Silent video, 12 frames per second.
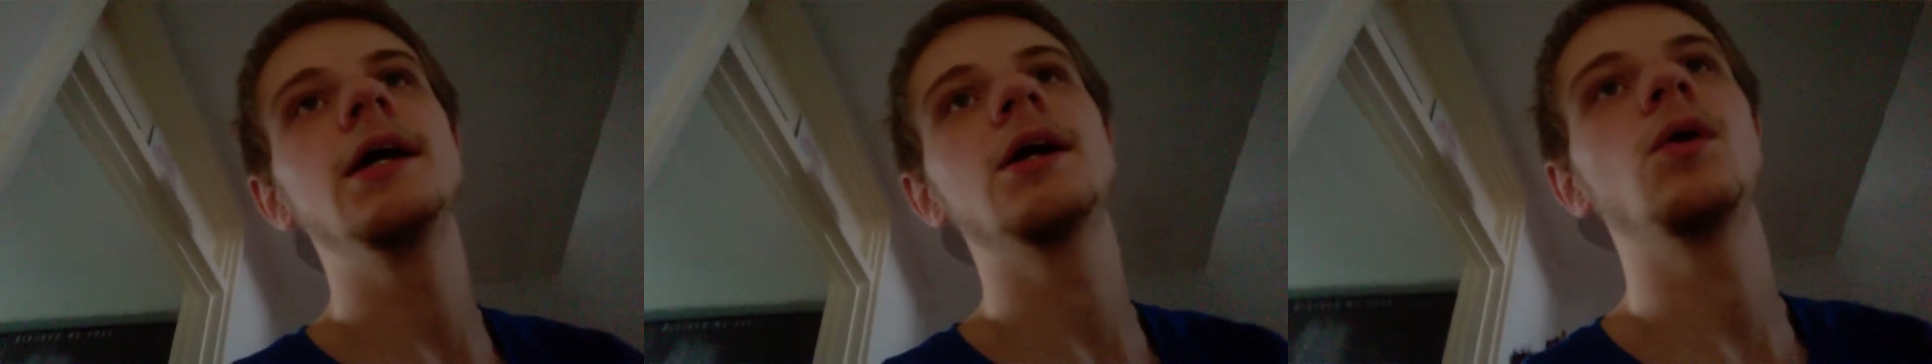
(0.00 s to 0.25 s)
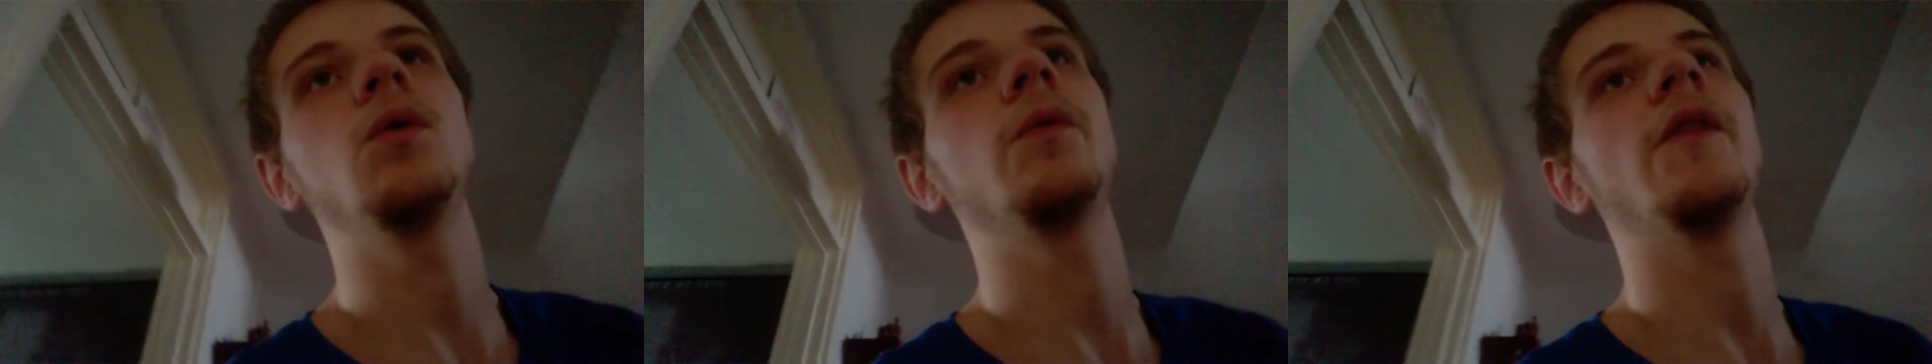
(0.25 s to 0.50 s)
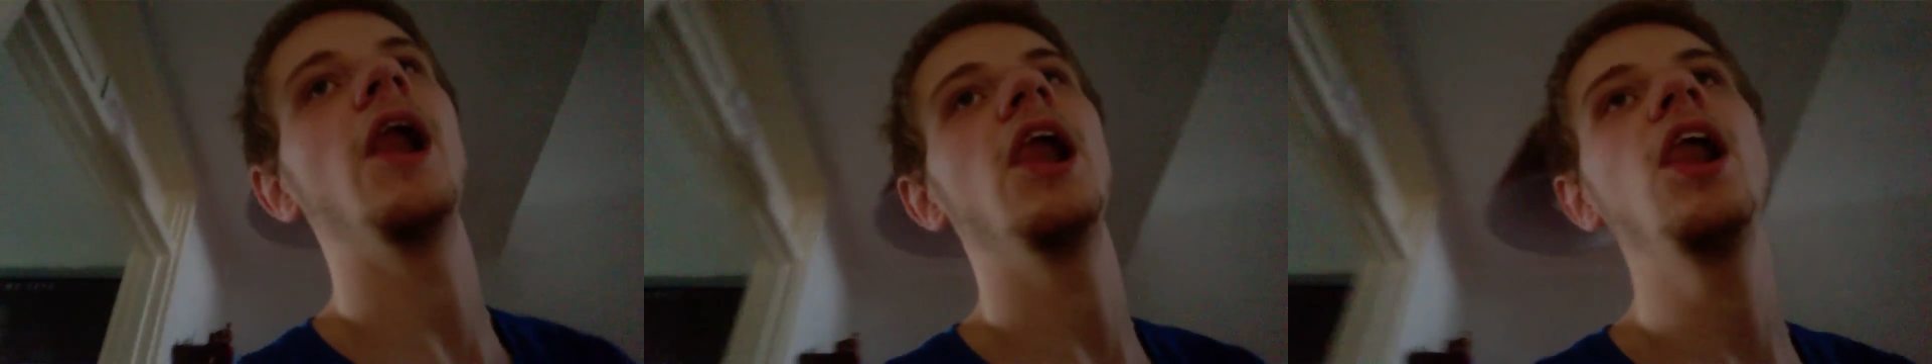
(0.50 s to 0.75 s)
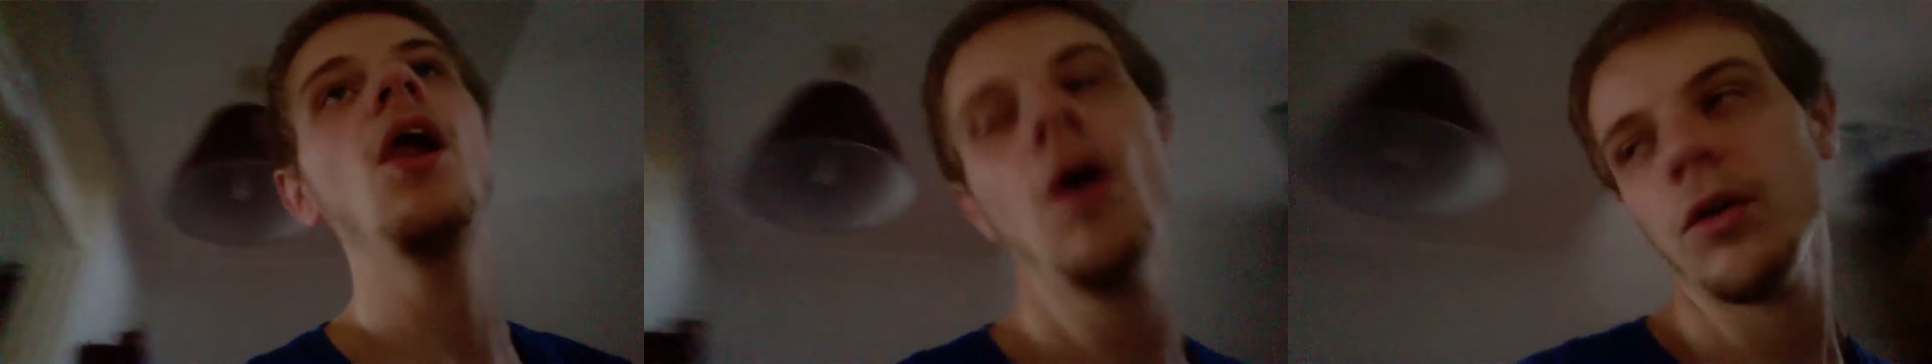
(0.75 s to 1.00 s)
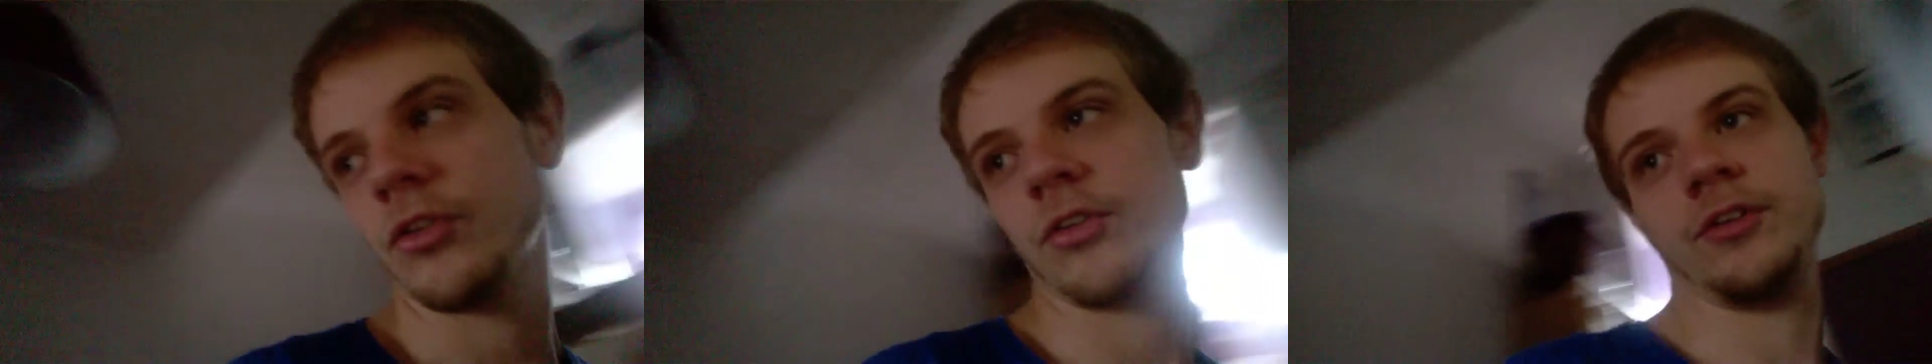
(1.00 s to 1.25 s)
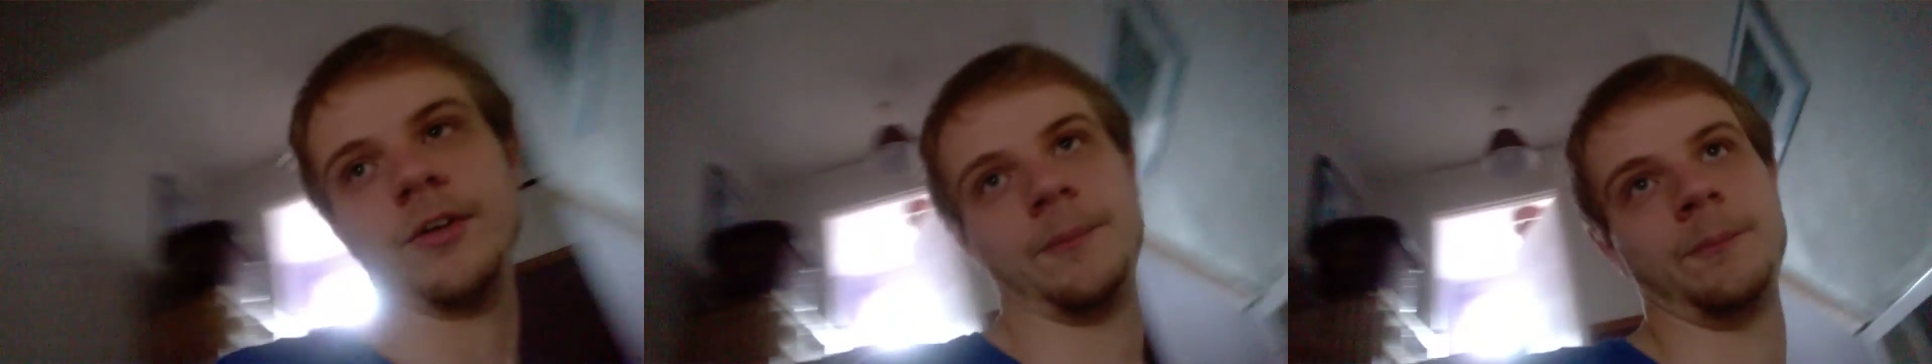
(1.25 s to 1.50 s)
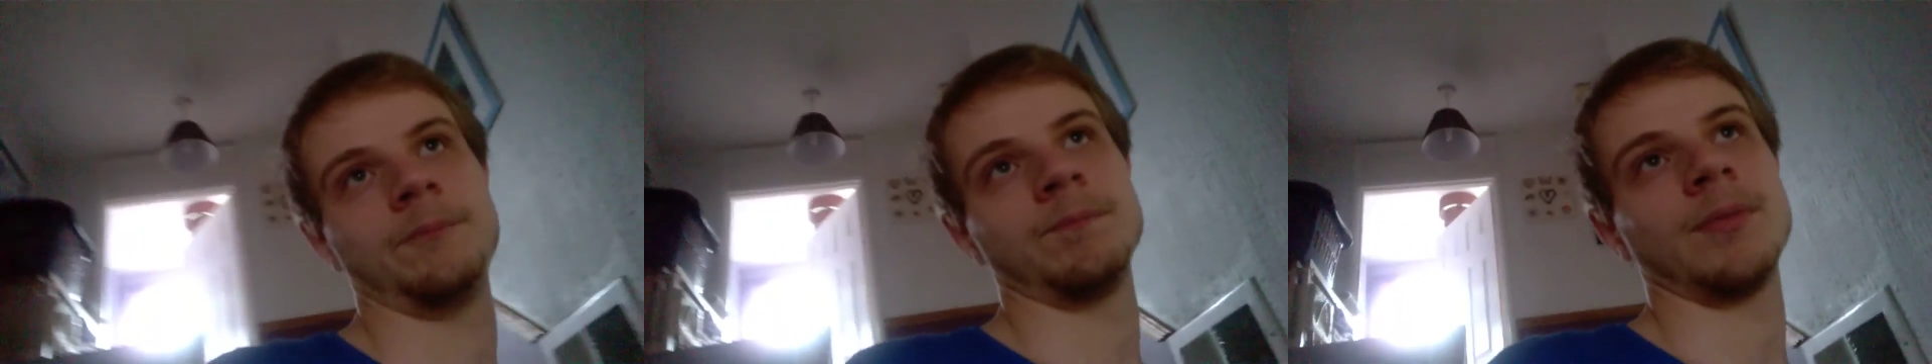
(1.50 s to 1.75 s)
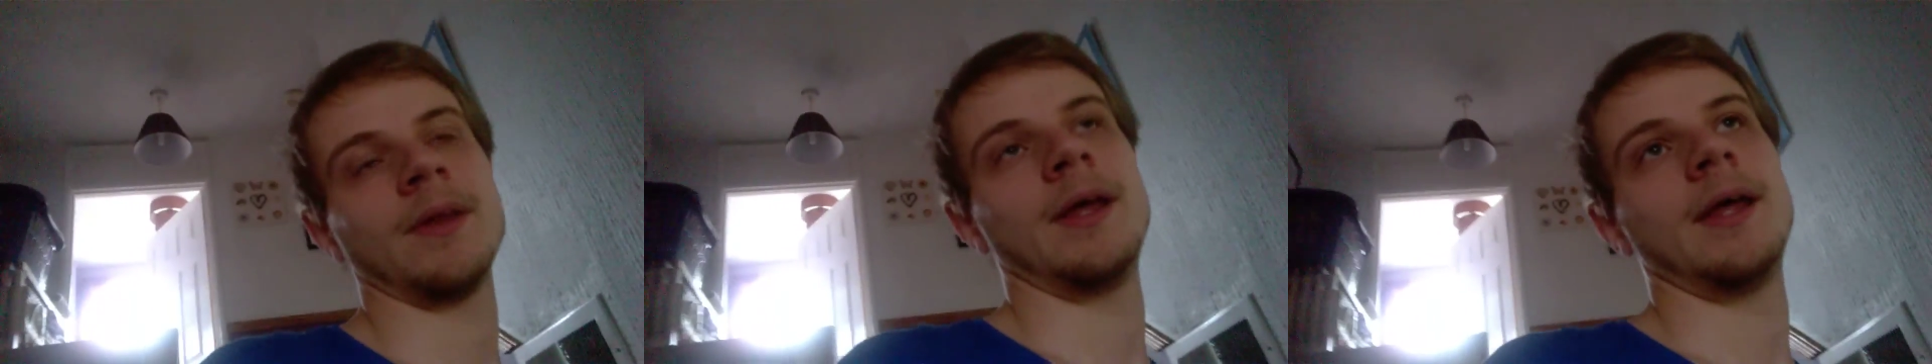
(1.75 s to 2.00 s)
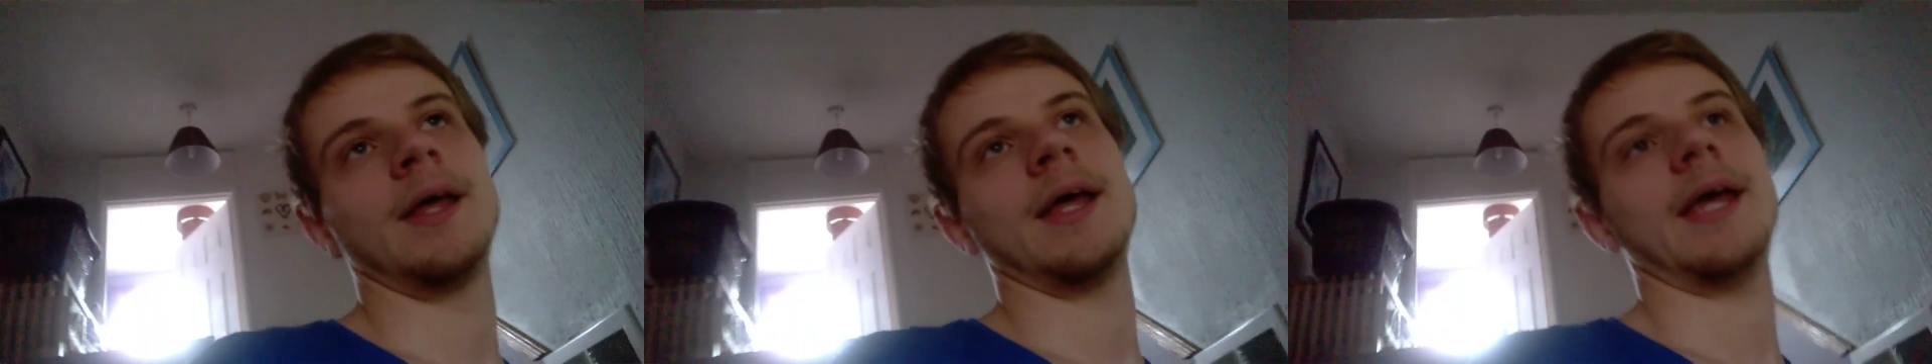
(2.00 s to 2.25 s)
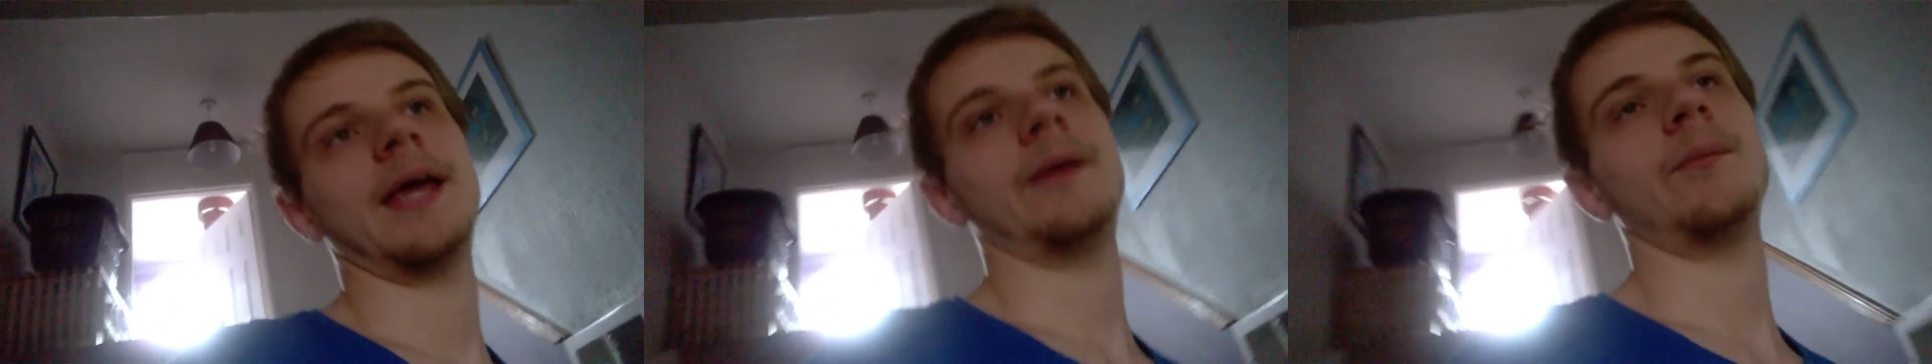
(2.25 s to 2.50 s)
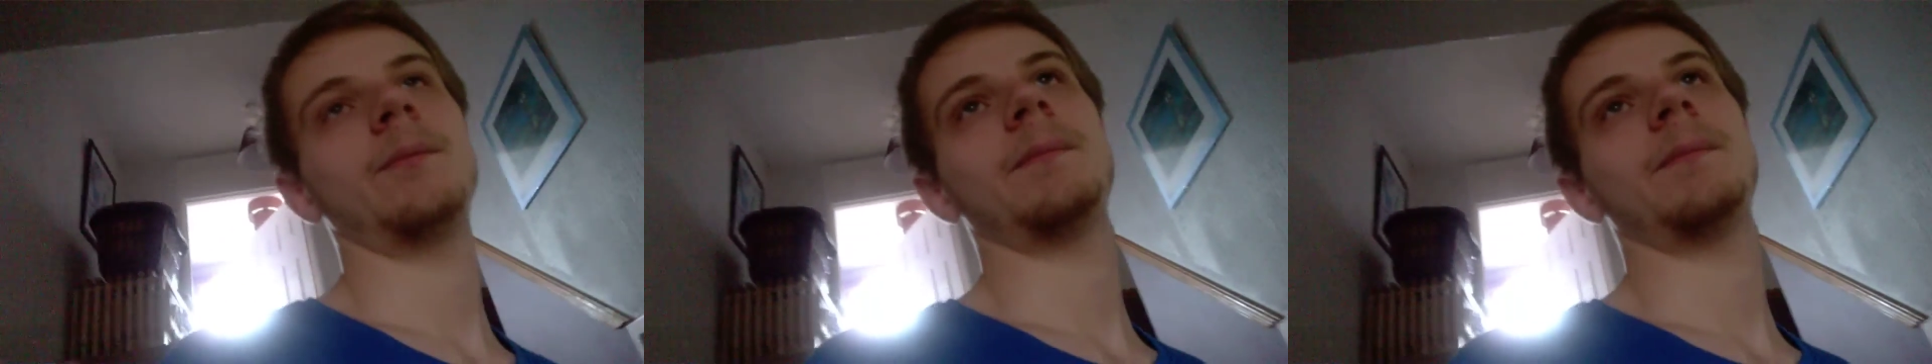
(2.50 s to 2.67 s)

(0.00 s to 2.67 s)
called The Lost. It will